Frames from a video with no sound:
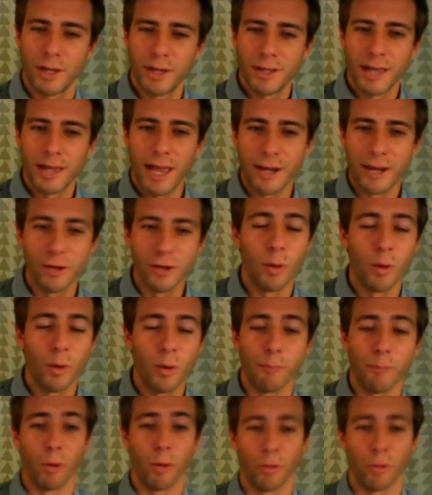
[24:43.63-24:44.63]
And you
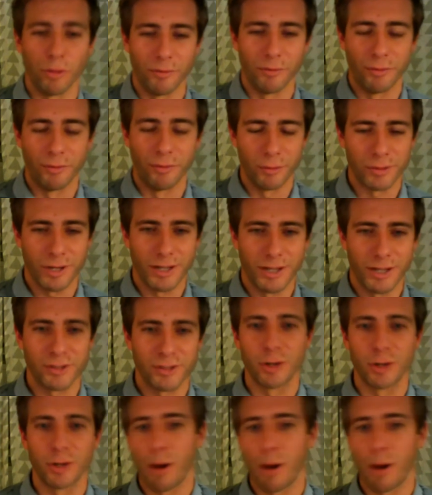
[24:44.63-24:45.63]
want both of those guys.
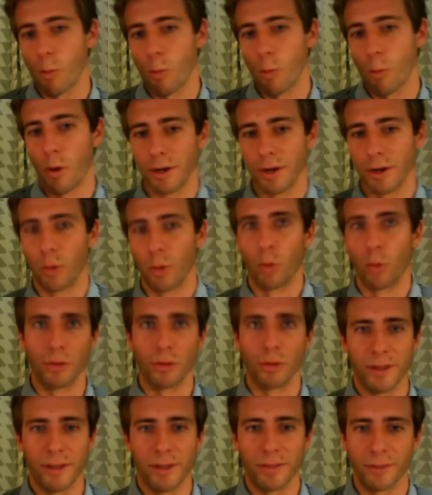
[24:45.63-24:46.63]
You don't want one or
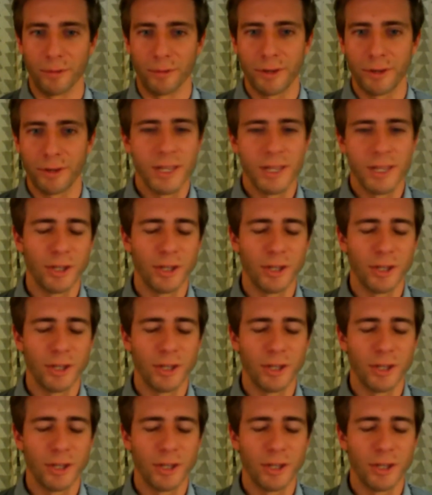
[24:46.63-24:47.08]
the other.